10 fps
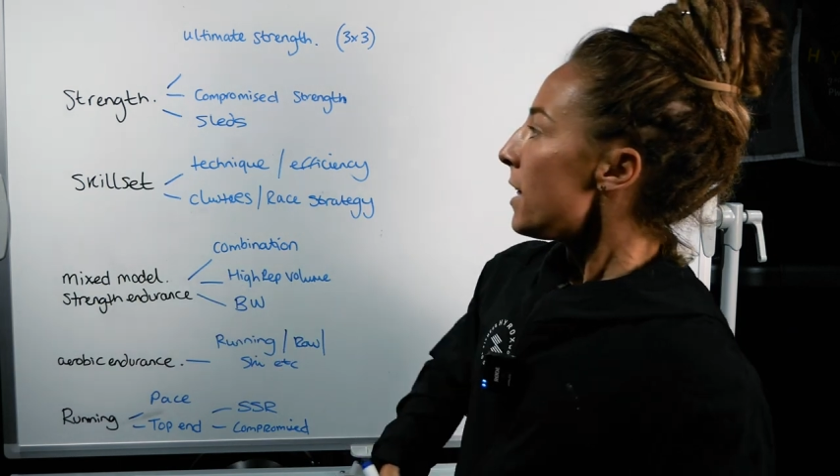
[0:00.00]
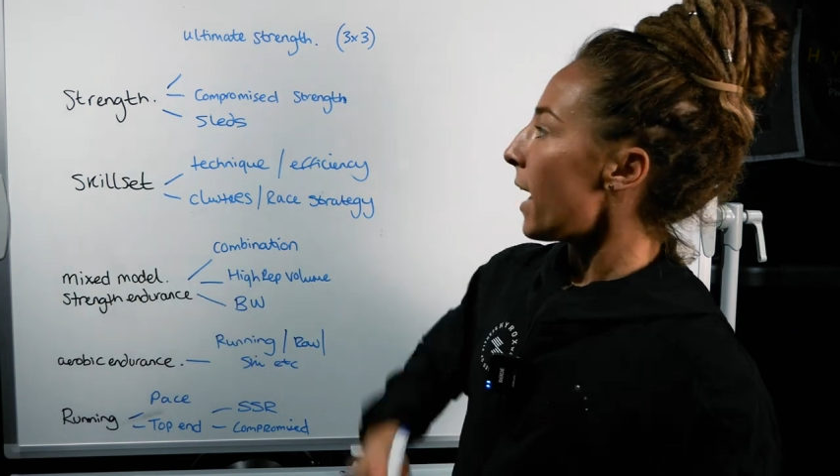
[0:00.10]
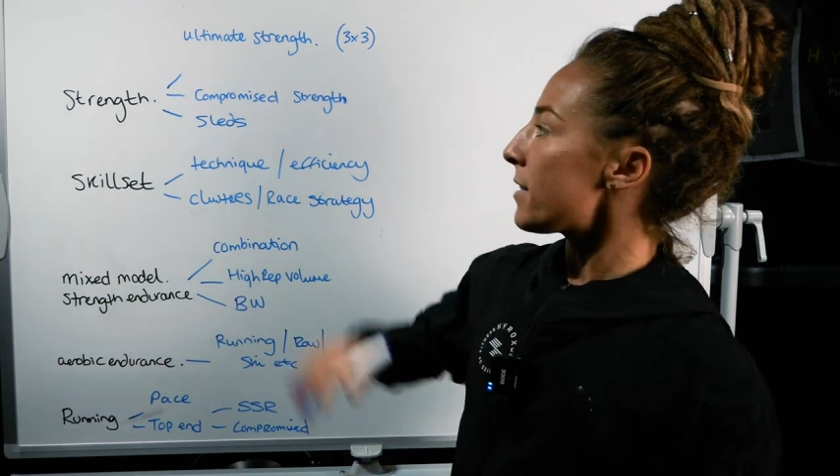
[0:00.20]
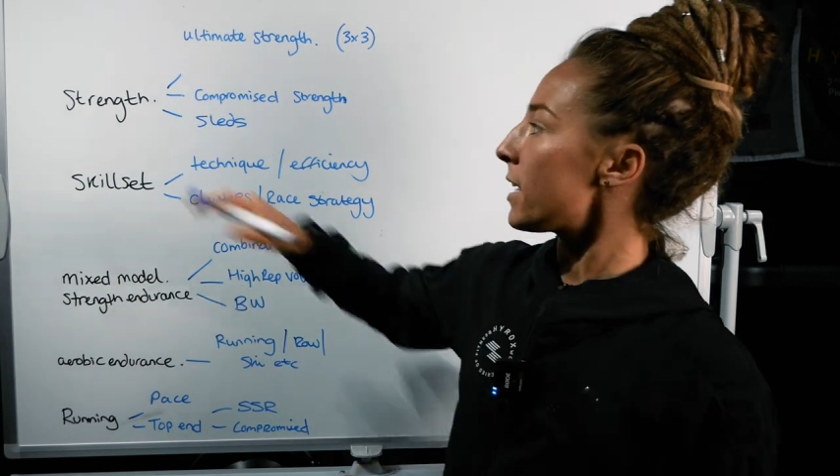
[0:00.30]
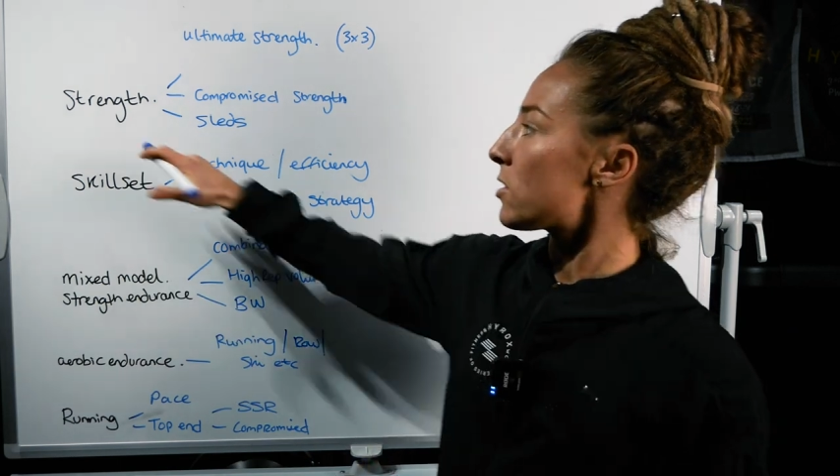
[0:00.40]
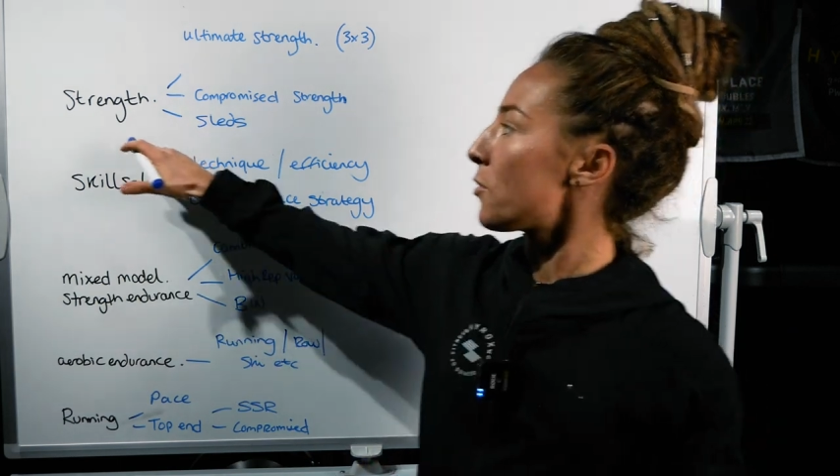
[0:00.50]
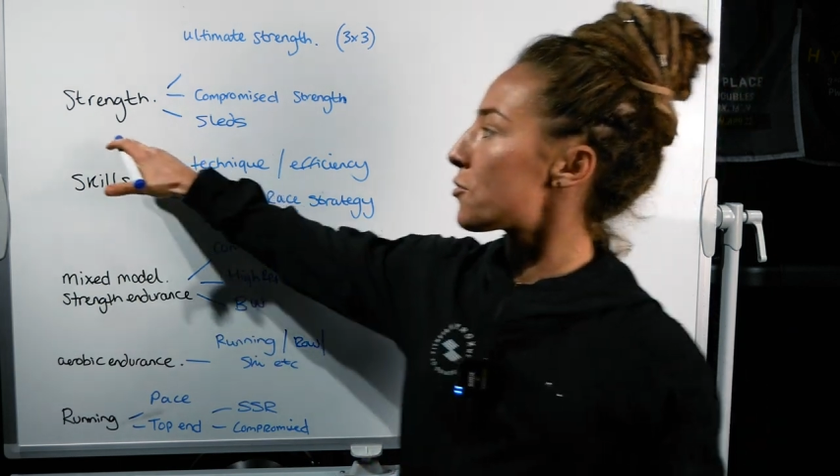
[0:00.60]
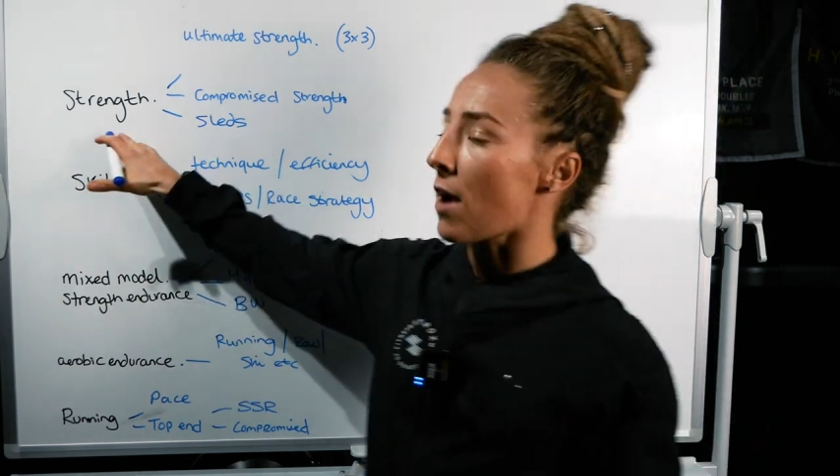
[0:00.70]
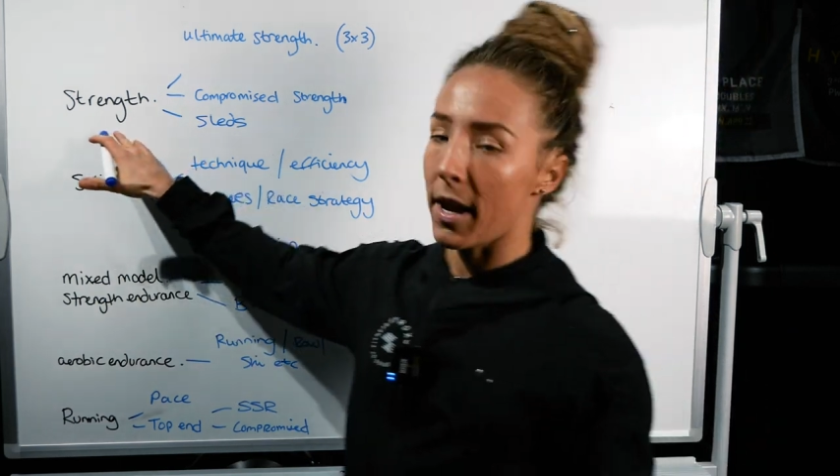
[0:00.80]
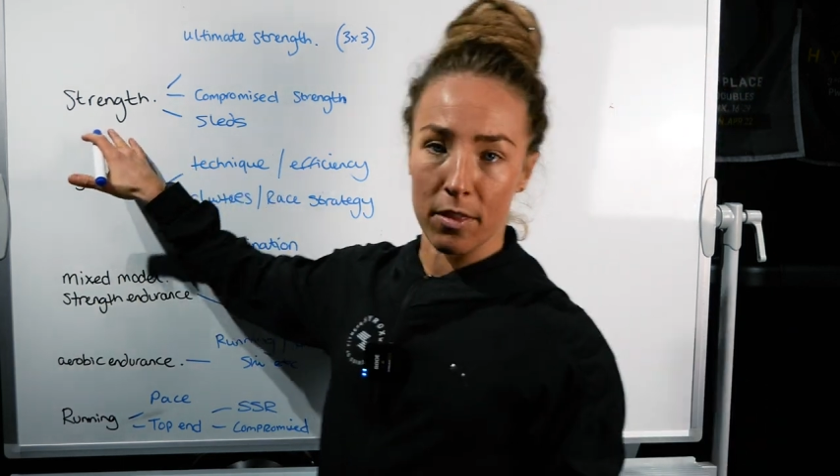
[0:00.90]
that ticks off
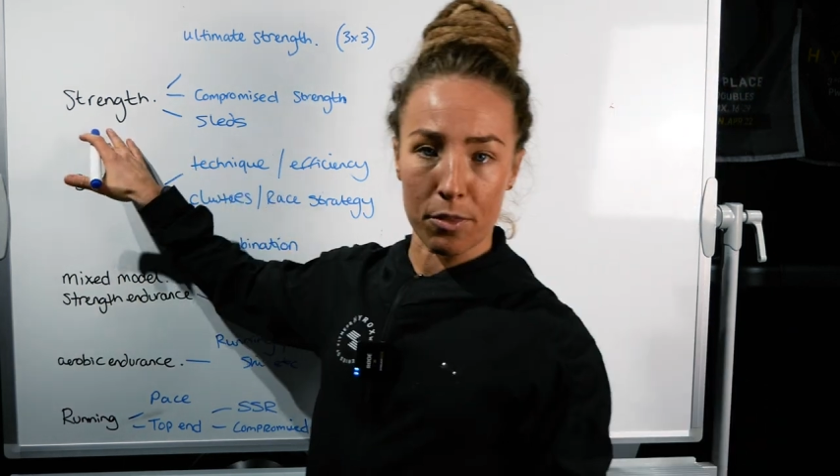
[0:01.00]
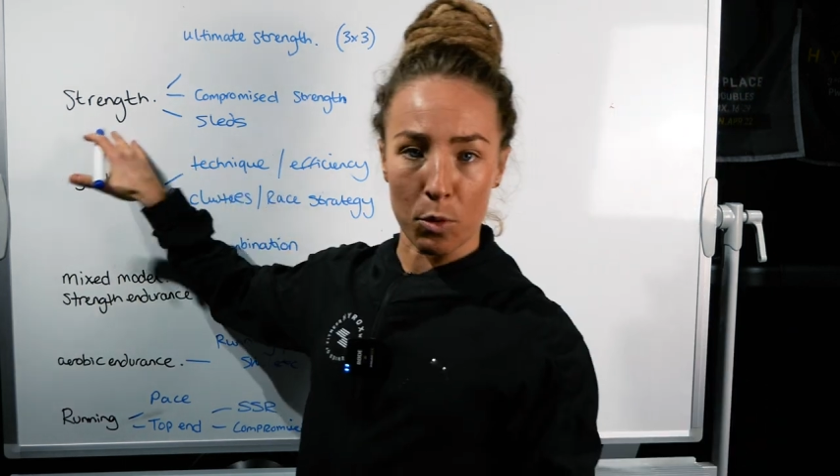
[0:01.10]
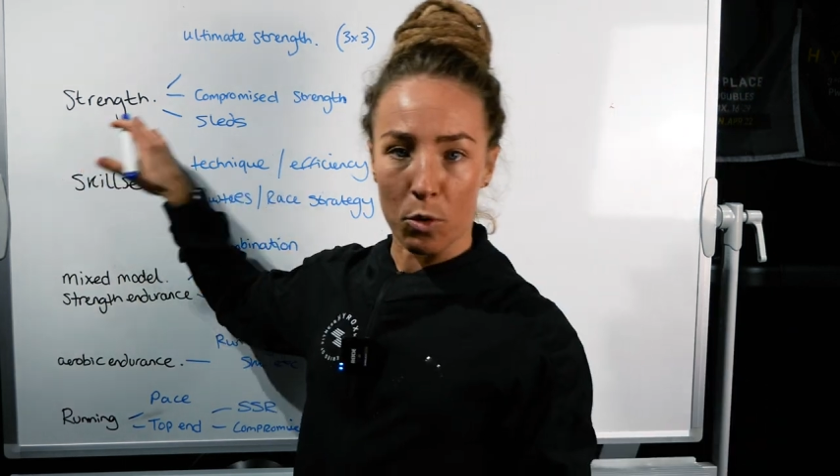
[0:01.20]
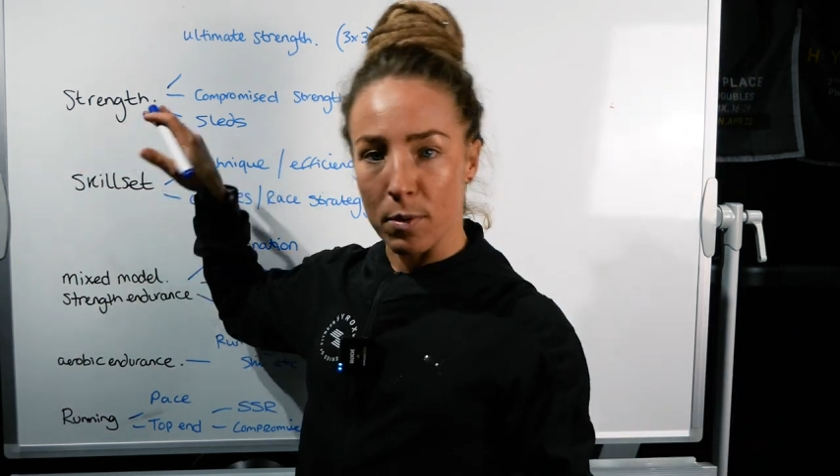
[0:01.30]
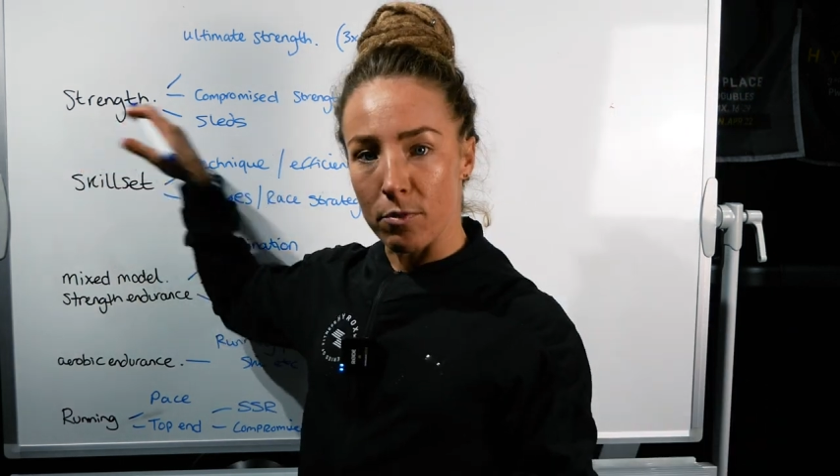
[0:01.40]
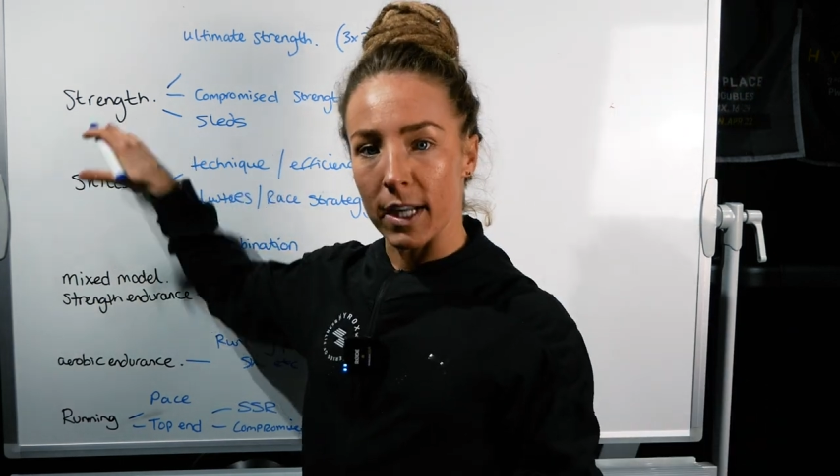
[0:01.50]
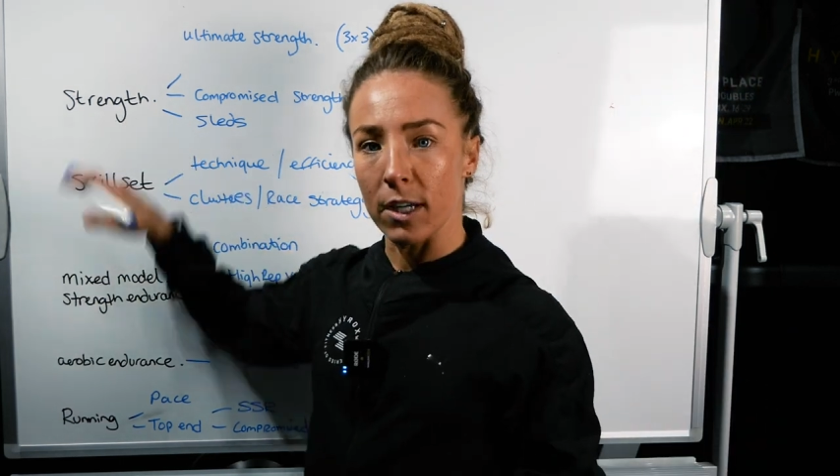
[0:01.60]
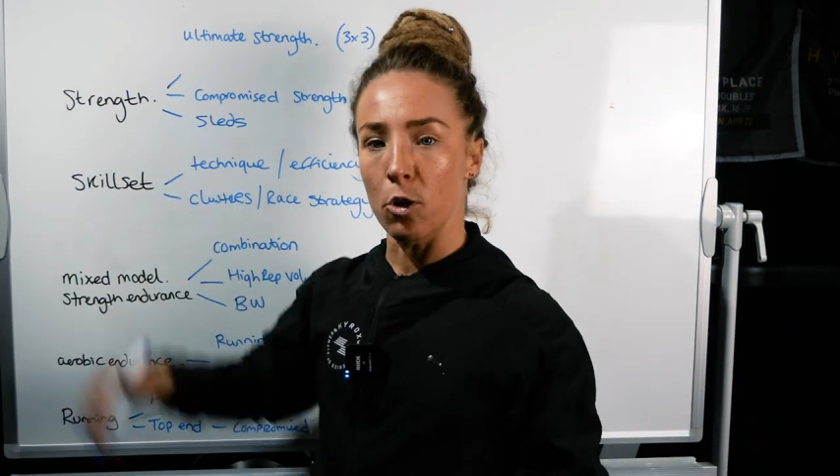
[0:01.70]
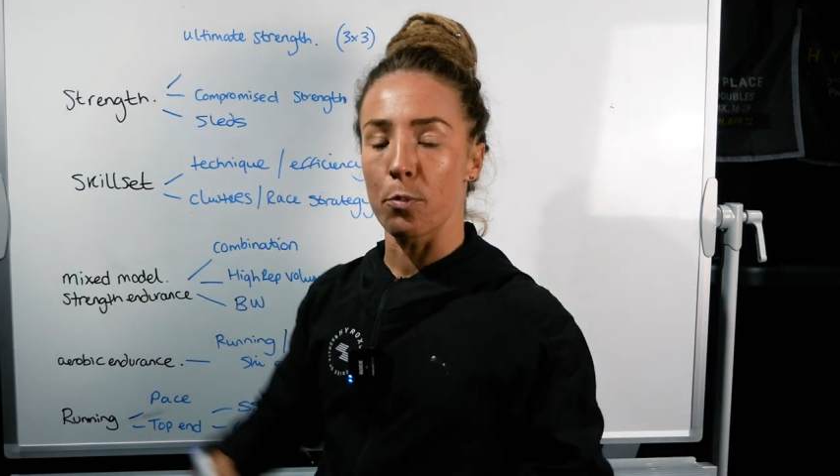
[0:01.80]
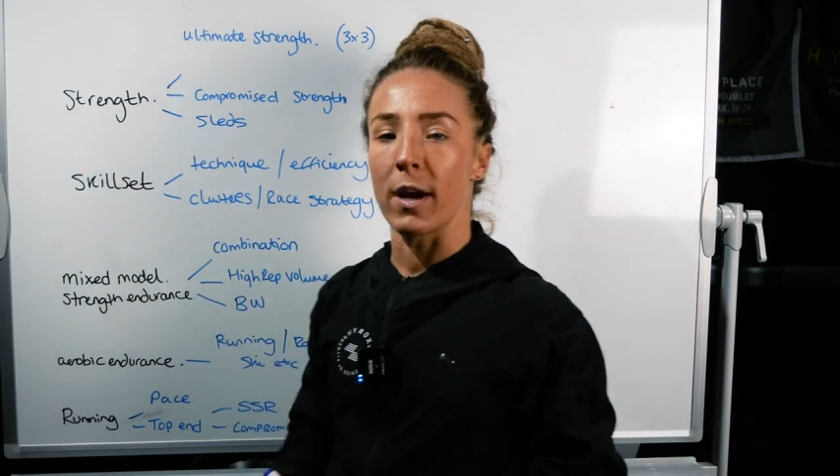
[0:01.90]
strength. We want to be
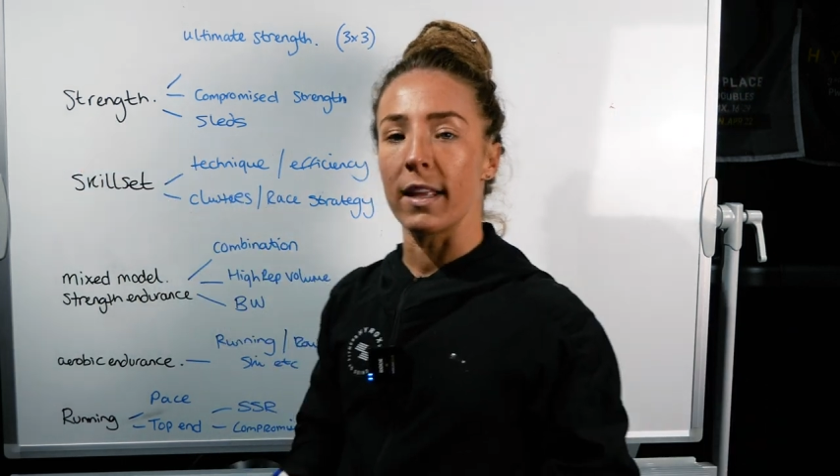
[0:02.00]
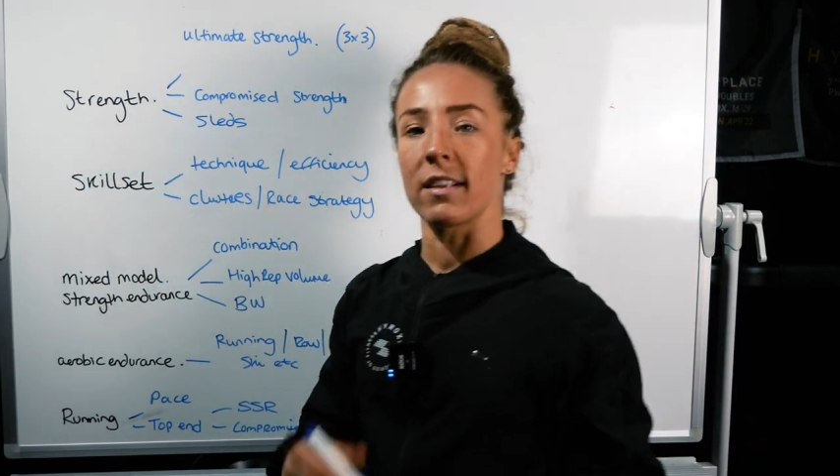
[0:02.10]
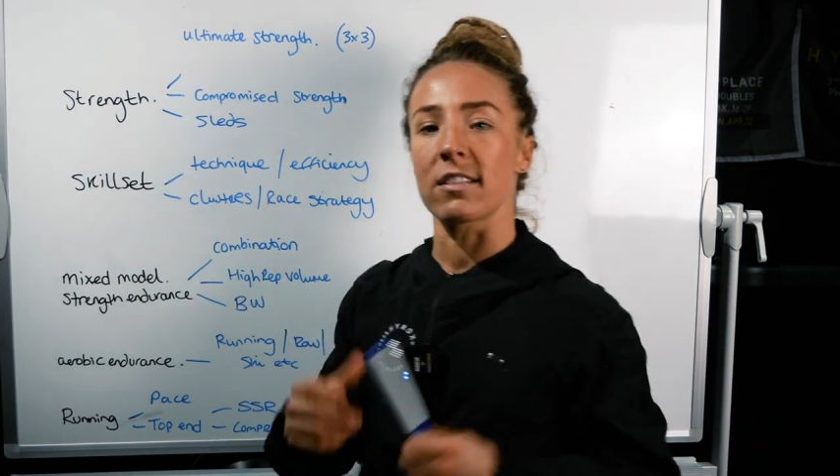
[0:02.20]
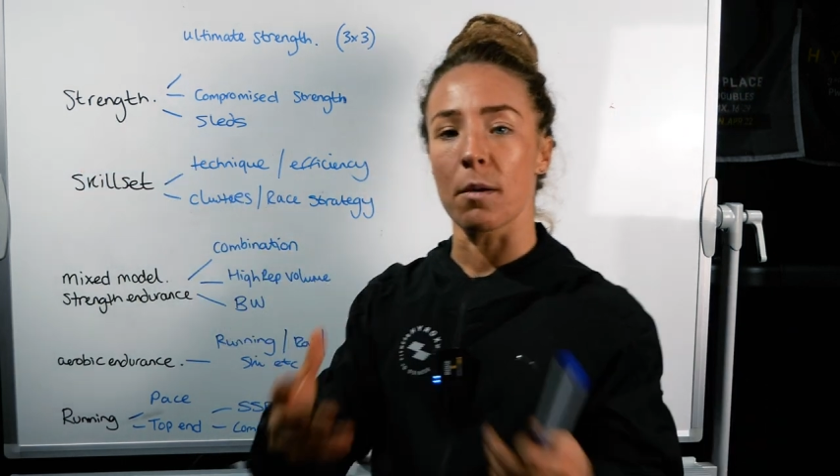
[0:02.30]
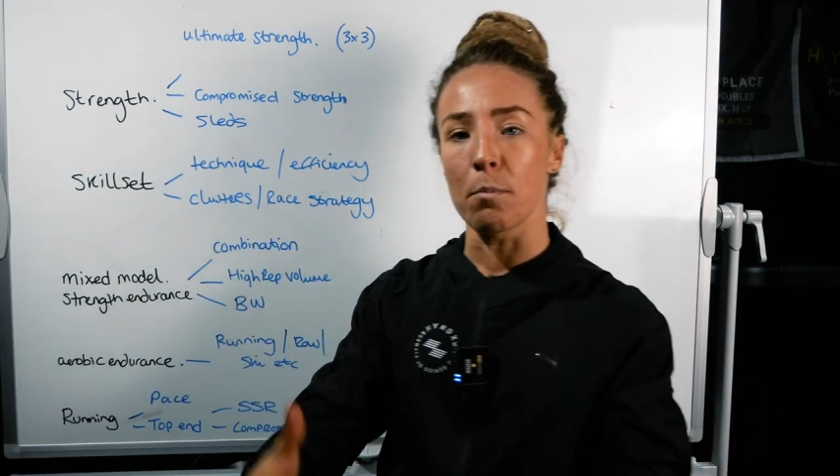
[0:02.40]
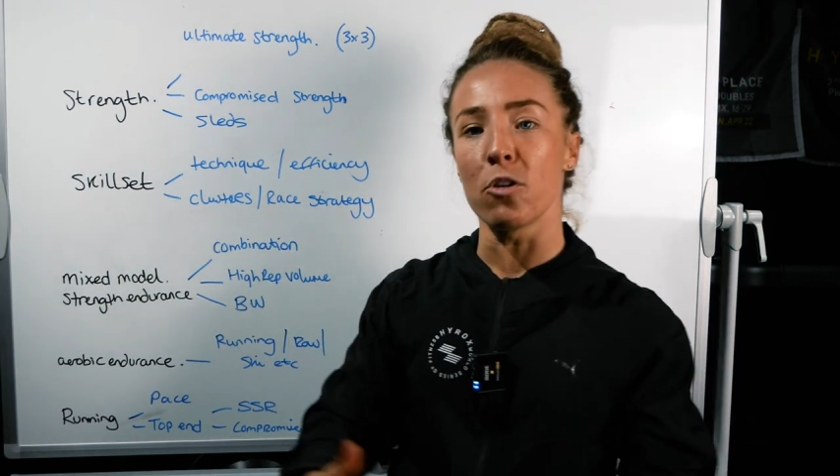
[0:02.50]
really incorporating. There's some